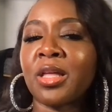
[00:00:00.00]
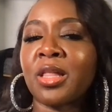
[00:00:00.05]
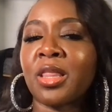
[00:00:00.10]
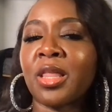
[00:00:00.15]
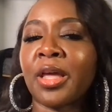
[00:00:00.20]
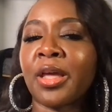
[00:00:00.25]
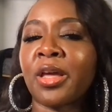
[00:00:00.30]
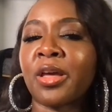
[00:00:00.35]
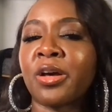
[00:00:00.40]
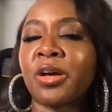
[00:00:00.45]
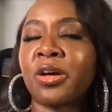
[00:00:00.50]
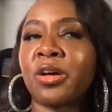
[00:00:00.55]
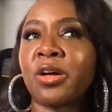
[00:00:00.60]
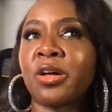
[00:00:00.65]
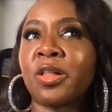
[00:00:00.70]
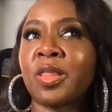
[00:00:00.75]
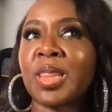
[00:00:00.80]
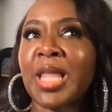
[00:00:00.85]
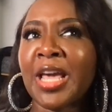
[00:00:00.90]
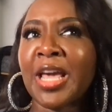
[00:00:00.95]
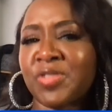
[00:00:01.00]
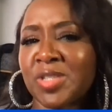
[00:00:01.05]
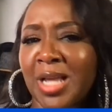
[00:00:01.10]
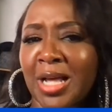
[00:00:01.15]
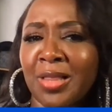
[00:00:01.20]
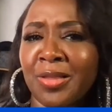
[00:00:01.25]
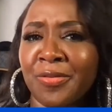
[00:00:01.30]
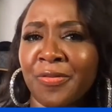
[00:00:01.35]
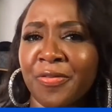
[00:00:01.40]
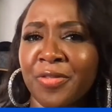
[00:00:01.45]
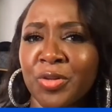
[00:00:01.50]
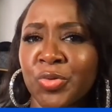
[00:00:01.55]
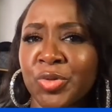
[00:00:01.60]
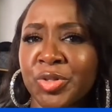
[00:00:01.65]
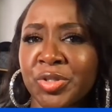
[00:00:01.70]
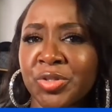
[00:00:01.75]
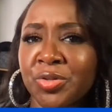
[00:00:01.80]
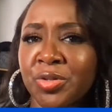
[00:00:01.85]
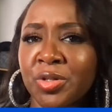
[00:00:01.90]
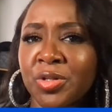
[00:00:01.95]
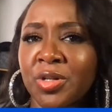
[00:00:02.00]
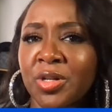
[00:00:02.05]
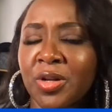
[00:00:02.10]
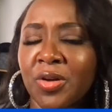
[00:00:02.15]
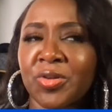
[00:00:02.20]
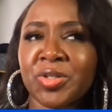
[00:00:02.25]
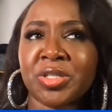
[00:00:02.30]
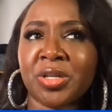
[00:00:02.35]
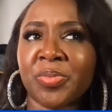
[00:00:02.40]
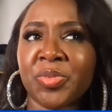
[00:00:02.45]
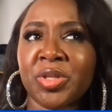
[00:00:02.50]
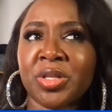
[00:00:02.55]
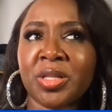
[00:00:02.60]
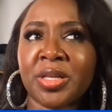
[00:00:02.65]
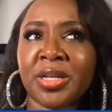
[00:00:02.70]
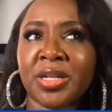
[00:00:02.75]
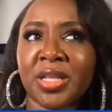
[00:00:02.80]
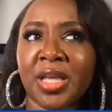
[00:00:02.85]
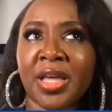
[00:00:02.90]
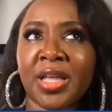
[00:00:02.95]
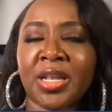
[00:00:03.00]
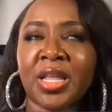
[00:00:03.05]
like a lifestyle influencer or something like that.